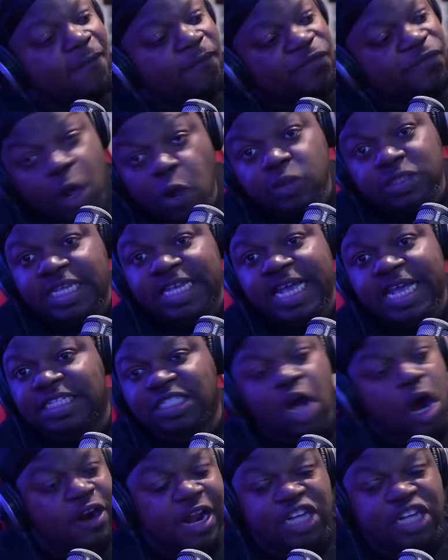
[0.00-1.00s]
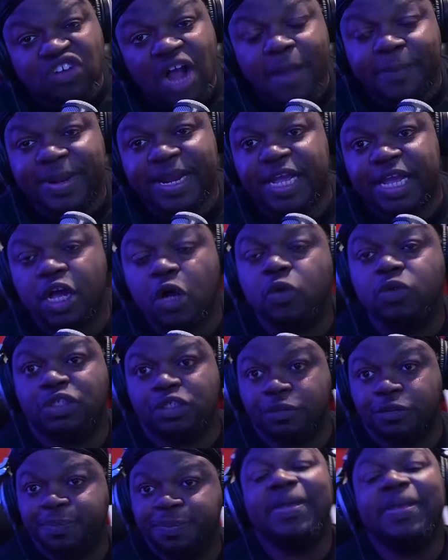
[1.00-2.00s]
those kids are not dropping a
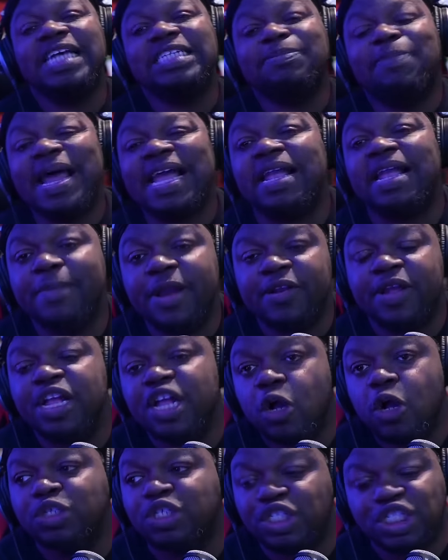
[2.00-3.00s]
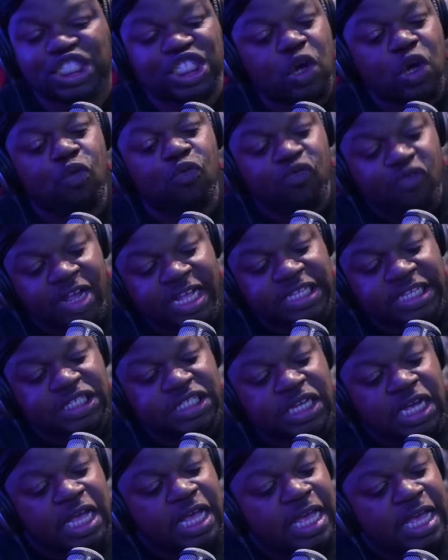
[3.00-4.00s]
culture because Black American culture is so
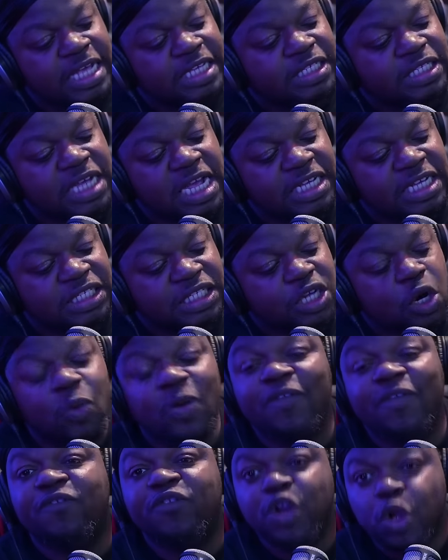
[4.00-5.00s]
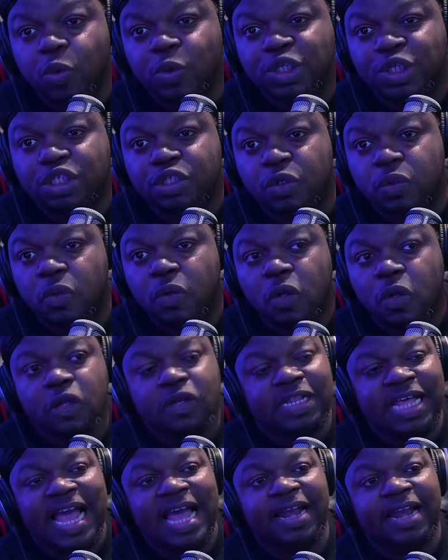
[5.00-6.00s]
rich, it's it's so influential
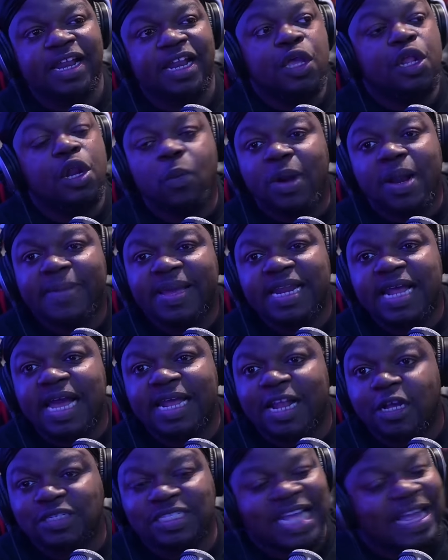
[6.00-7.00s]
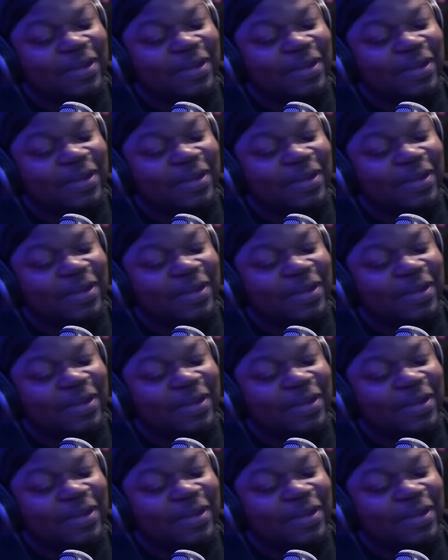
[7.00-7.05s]
that you don't want to be nothing else.